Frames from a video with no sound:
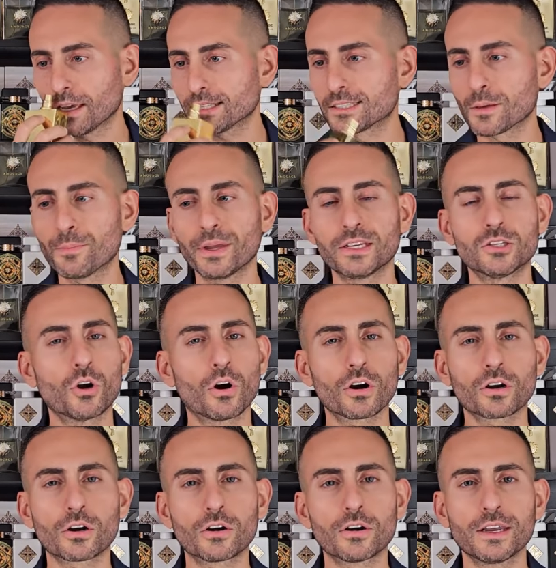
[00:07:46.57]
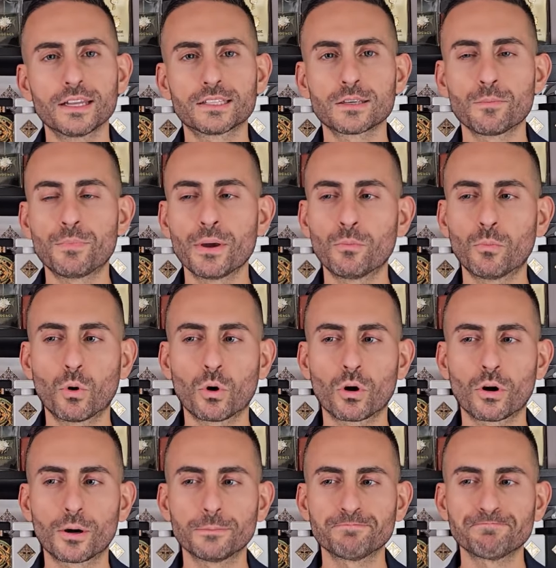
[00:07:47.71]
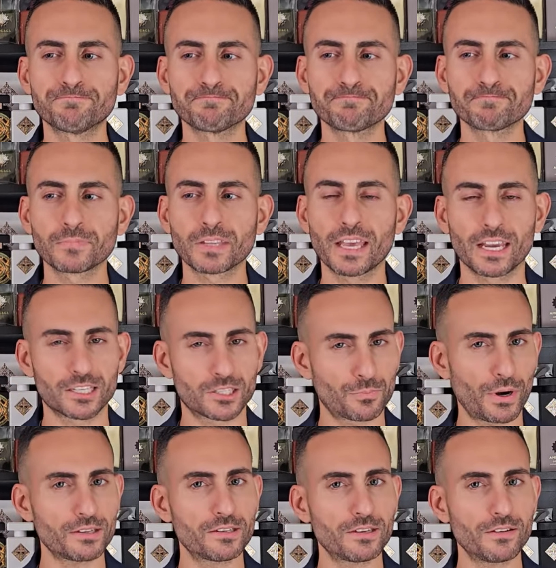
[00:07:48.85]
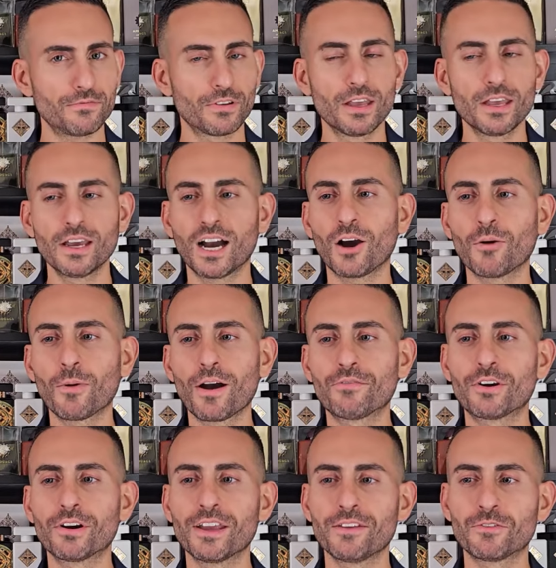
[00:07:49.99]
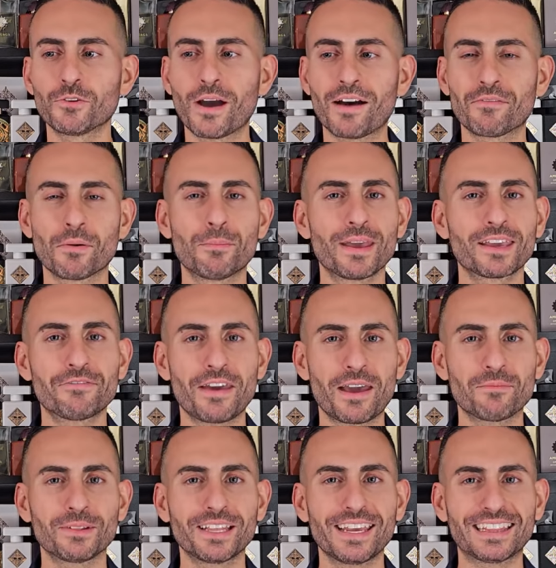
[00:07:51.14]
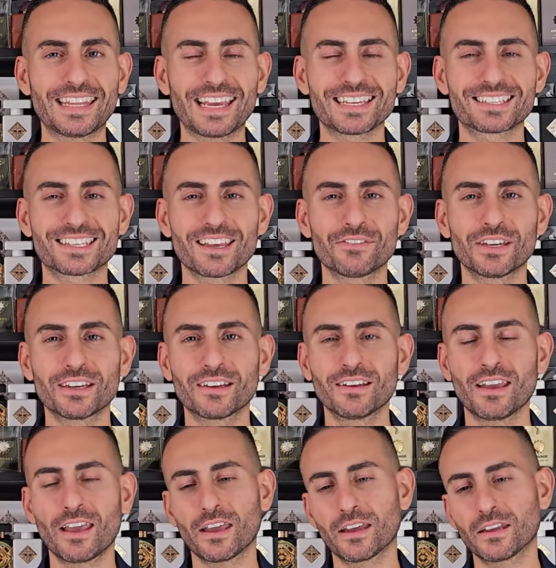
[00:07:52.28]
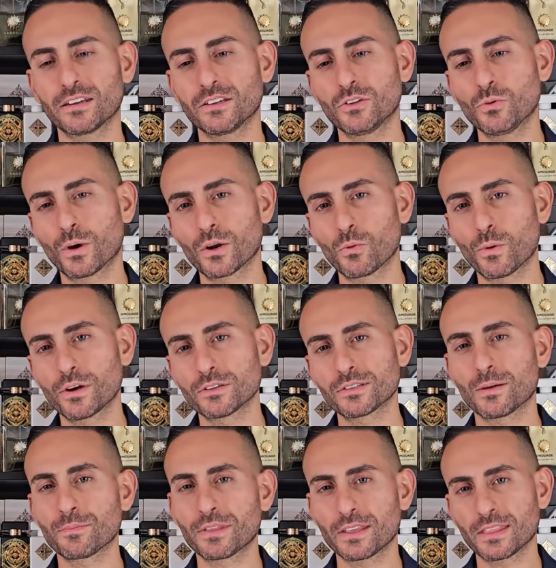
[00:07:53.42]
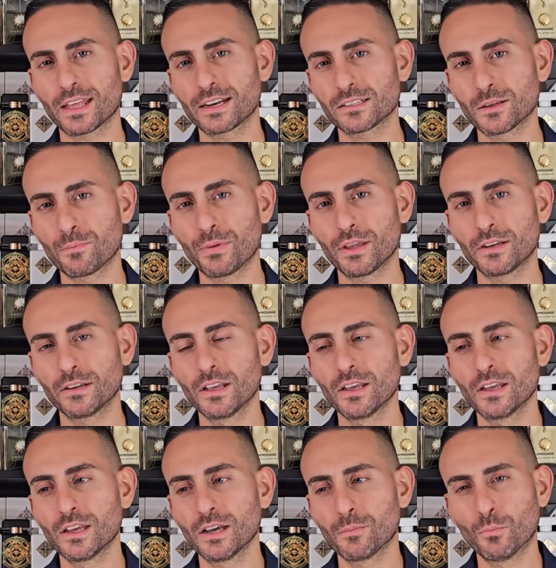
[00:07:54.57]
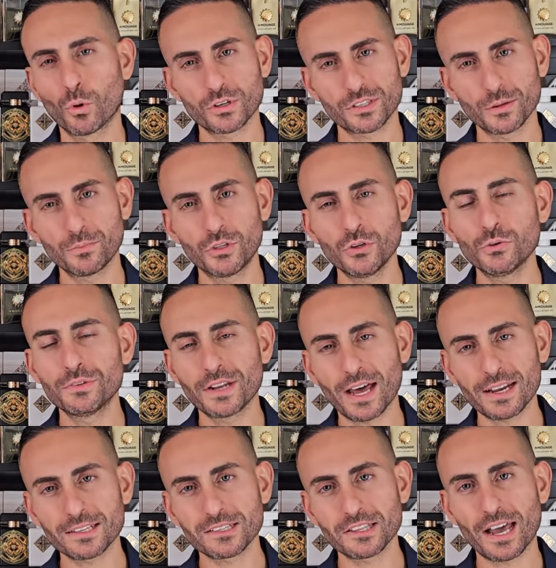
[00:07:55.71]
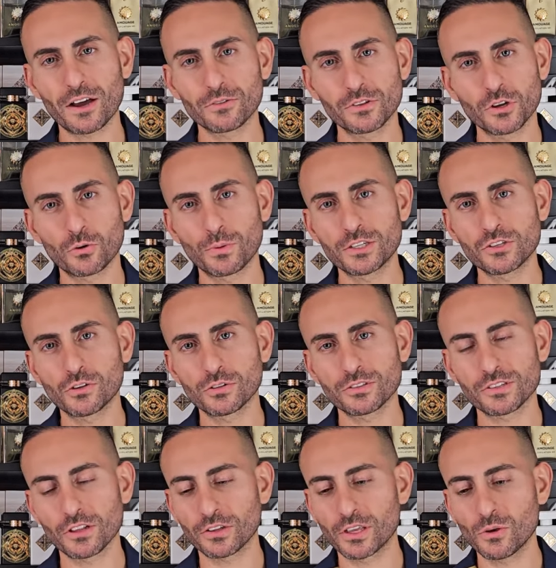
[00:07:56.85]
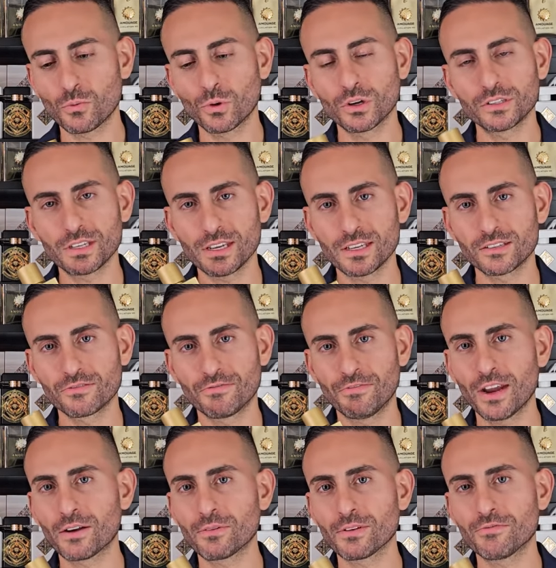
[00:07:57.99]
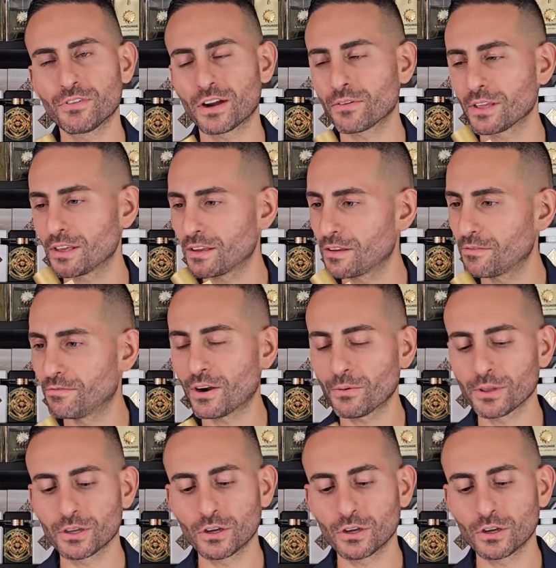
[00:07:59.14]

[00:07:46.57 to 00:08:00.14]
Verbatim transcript: It's a bit darker, it's a bit more expressive. However, if you have a big family at Thanksgiving and you want to wear something that is a bit more subdued, not as loud, the original Silky Woods is very, very, very